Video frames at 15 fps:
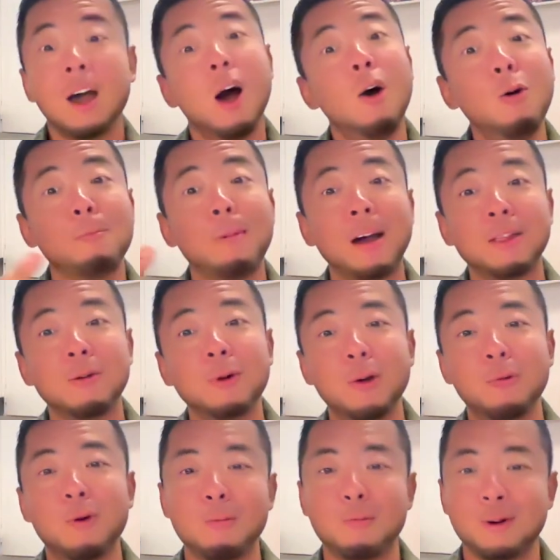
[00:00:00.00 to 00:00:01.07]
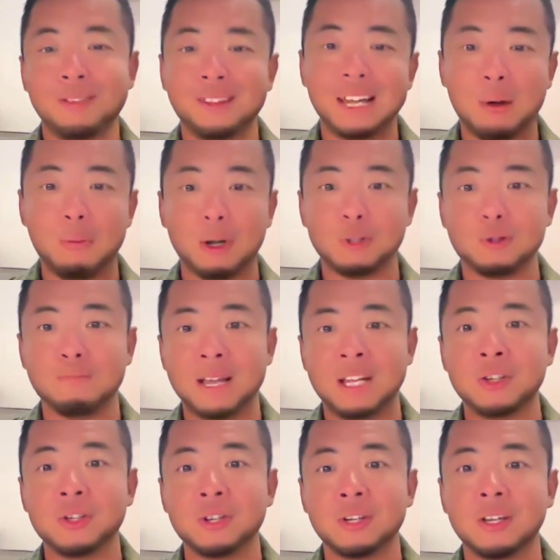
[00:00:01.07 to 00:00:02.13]
Oh, by the way, one more thing I want to
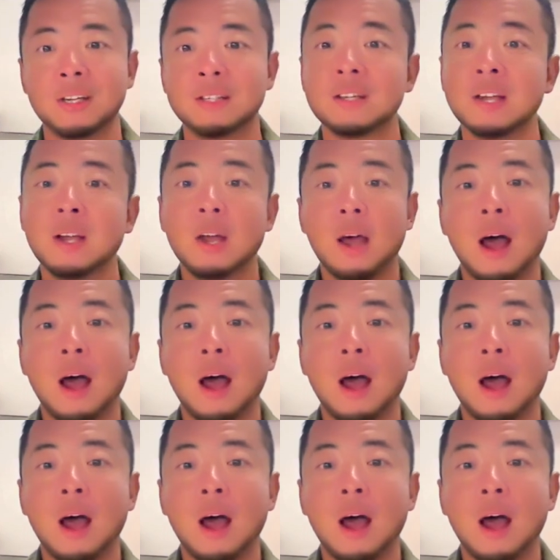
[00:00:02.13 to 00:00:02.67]
mention is